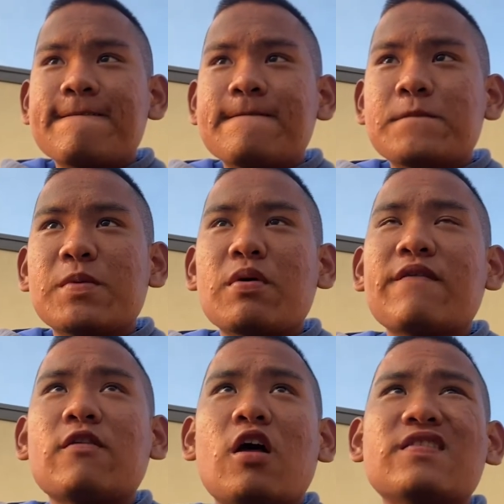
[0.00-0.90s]
People
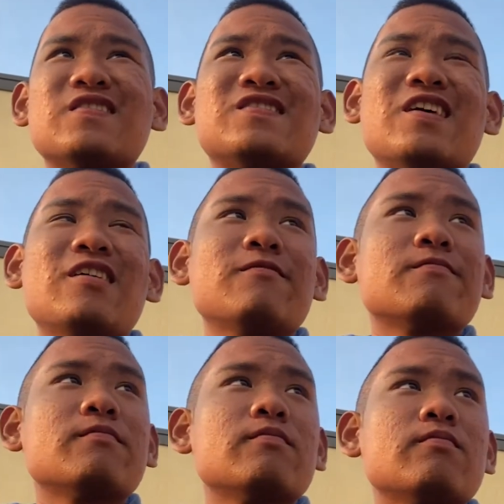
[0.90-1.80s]
have a lot to say,
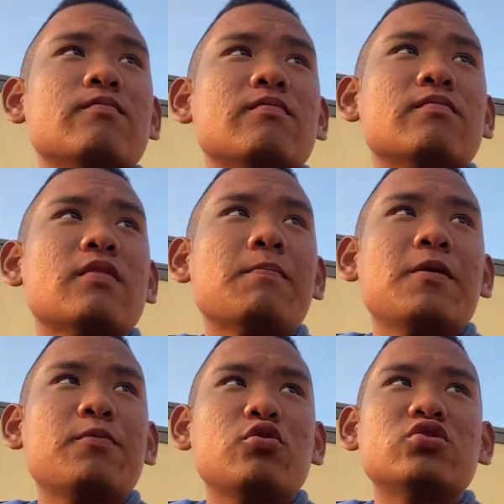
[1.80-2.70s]
and
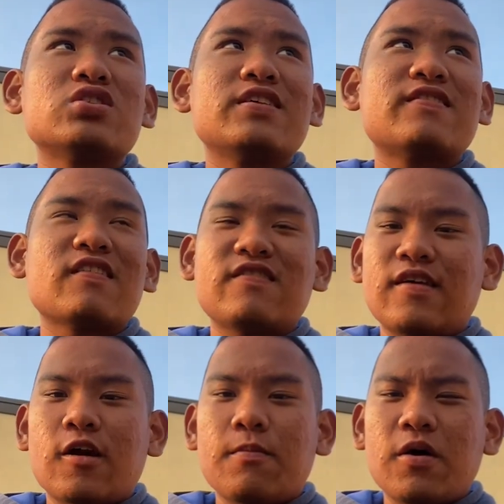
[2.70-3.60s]
people usually tend to
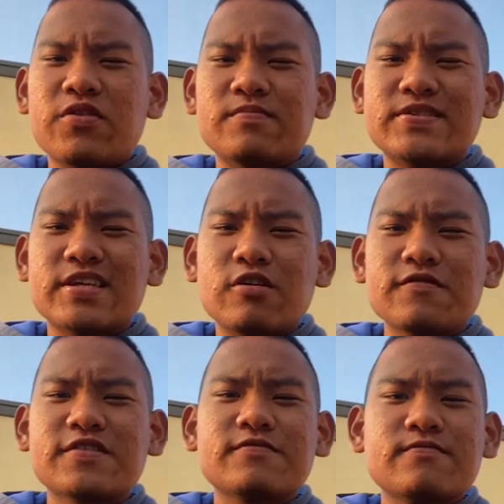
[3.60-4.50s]
care about
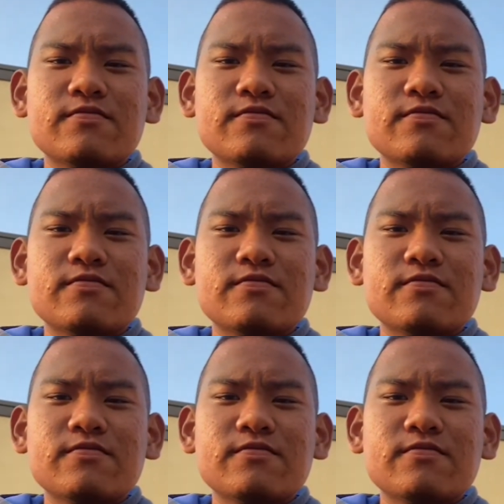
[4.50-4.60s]
themselves.